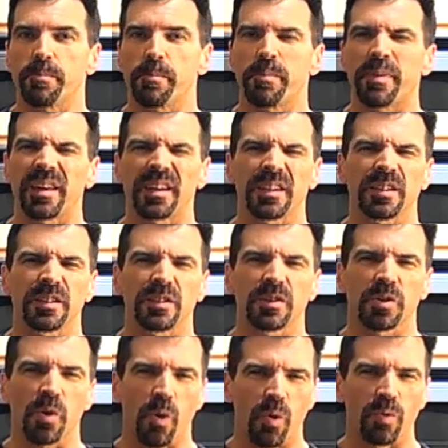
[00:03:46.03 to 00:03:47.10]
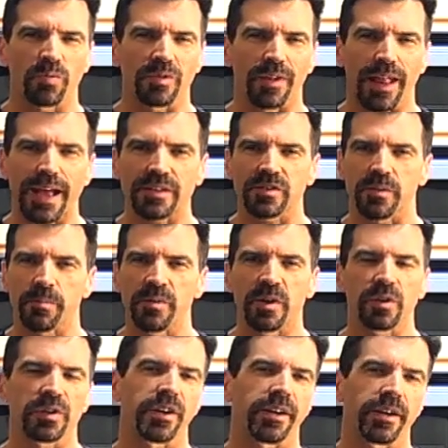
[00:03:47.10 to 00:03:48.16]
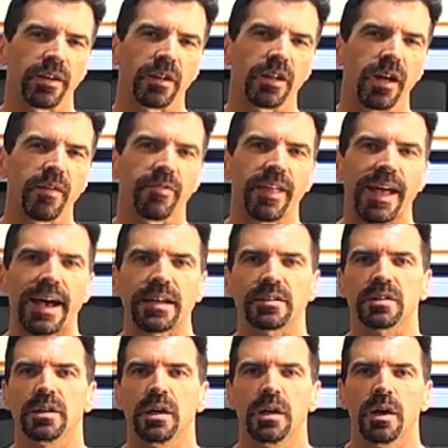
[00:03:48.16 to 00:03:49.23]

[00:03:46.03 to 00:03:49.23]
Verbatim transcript: big cold glass of milk. You're going to love that.